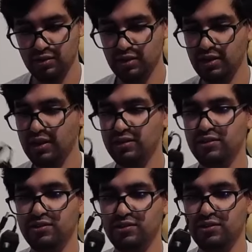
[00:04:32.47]

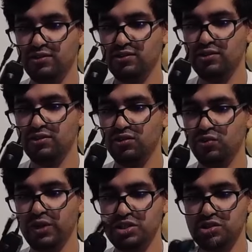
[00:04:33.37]
yes, this is the
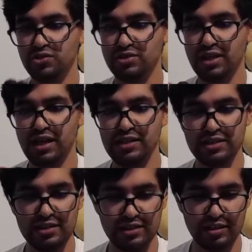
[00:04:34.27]
switch. So it's an
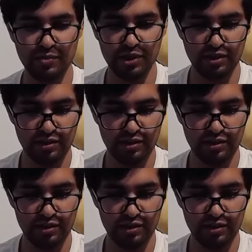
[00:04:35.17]
LED dimmer.